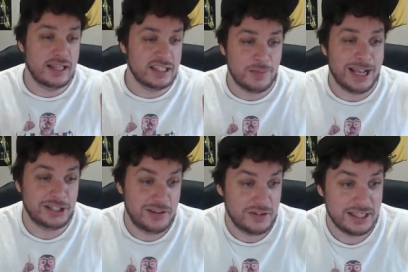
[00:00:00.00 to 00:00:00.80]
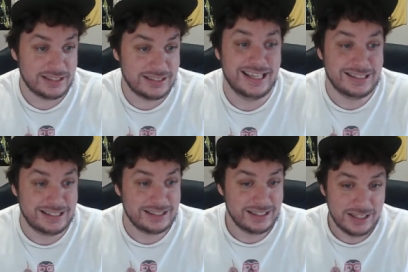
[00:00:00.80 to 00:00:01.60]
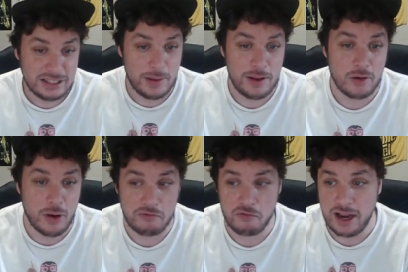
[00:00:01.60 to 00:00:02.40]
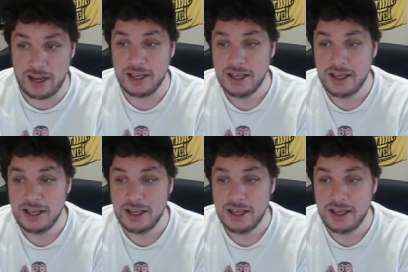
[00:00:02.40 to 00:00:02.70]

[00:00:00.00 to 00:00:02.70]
this match even exists, to be quite frank.